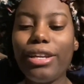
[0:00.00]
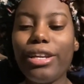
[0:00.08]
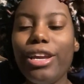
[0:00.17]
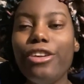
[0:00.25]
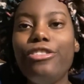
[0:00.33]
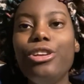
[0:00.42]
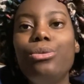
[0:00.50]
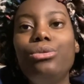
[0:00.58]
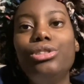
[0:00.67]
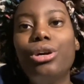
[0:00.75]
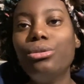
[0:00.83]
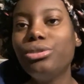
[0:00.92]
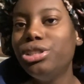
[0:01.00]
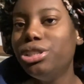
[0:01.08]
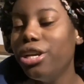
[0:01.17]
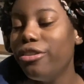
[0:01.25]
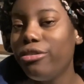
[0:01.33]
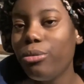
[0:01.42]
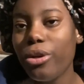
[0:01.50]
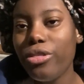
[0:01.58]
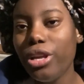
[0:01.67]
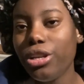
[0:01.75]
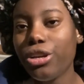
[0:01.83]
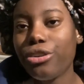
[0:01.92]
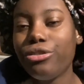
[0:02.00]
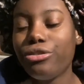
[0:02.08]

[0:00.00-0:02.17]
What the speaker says: if you don't shift within your